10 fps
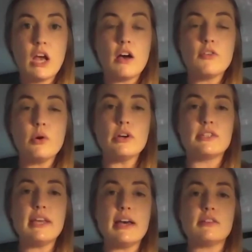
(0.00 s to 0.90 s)
Of
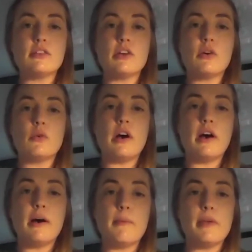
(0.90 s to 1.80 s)
course, yeah. So
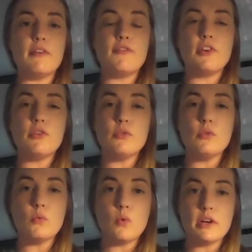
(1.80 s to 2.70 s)
if
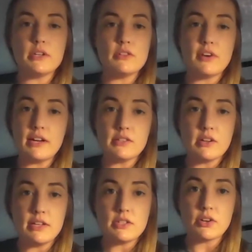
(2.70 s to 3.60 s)
you want to find us on
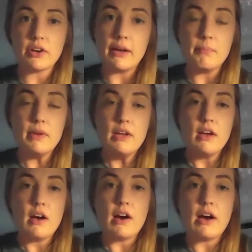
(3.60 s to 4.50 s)
Instagram,
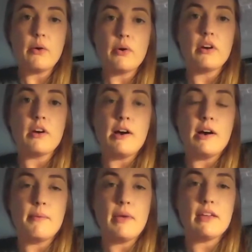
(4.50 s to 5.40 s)
our
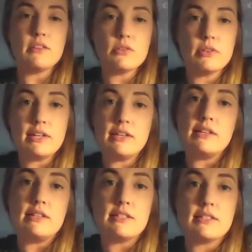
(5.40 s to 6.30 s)
handle
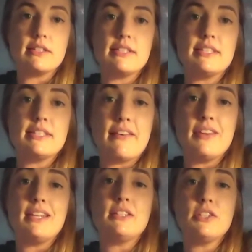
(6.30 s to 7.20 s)
is
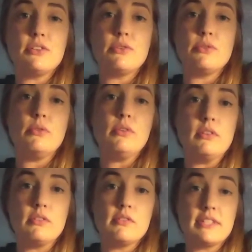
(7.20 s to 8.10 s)

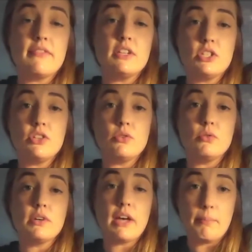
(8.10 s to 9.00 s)
7272
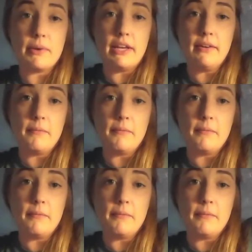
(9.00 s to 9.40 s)
company.